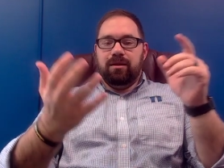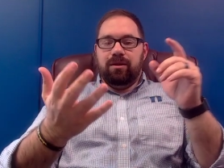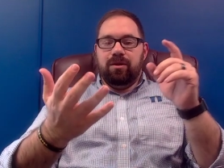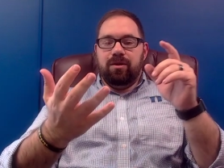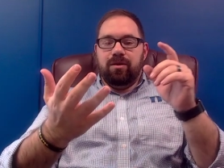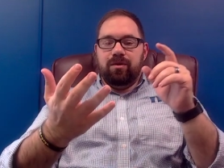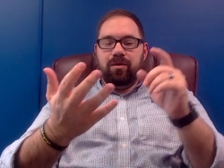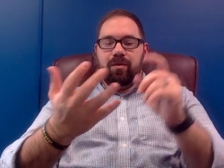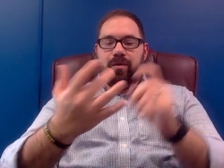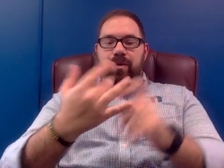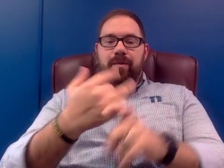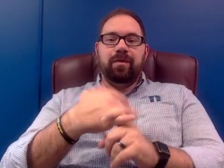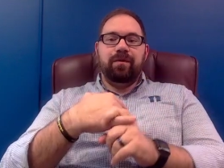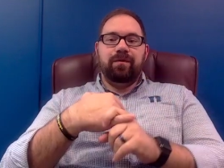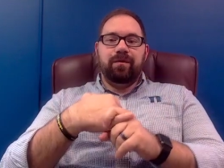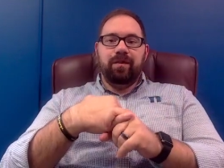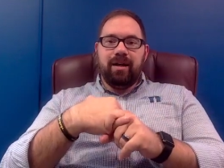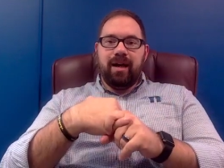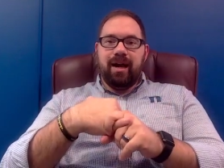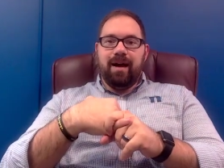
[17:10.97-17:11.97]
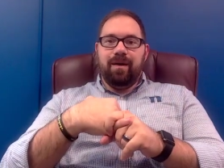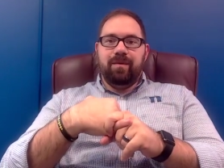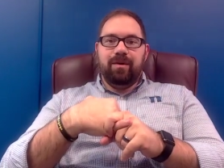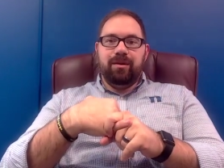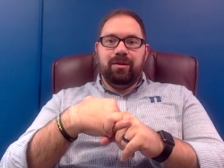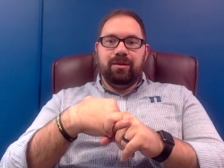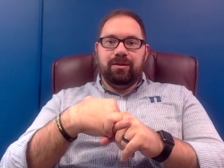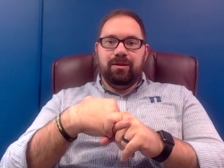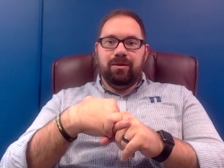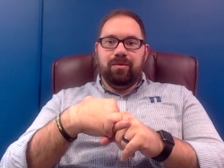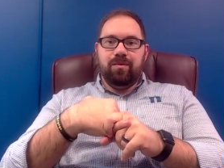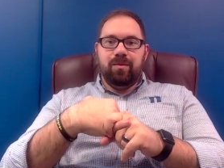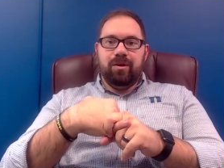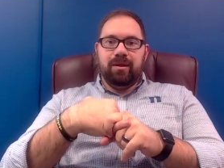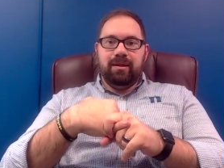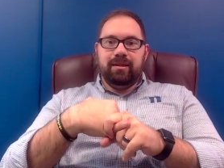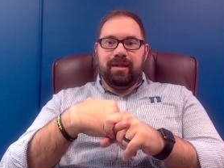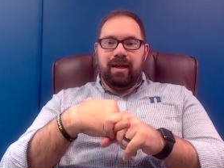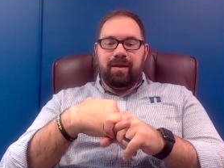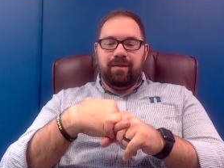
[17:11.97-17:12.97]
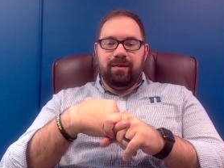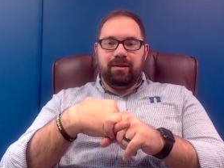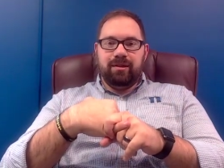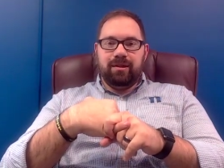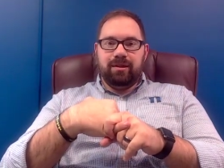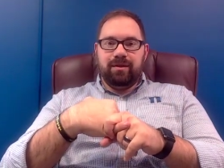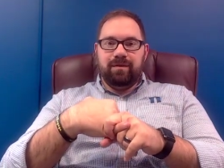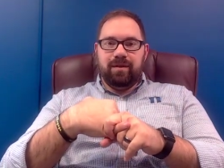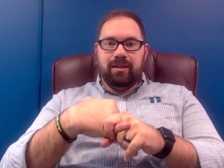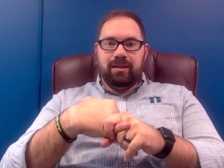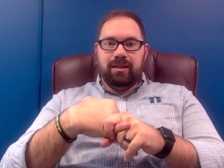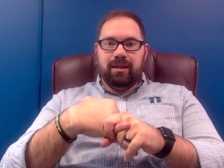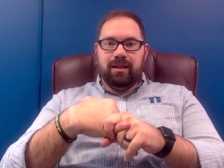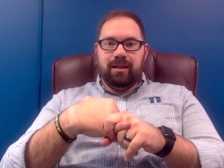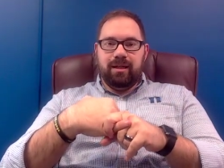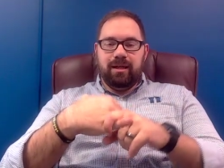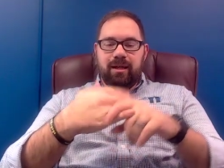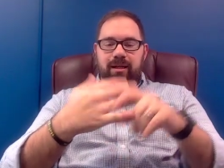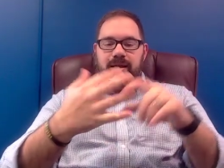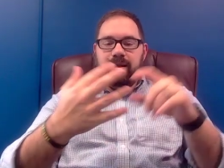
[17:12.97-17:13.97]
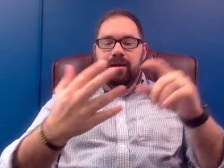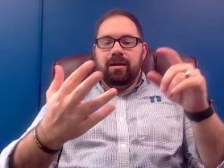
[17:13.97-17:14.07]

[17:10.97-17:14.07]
The women forgot where the tomb was, having just visited it.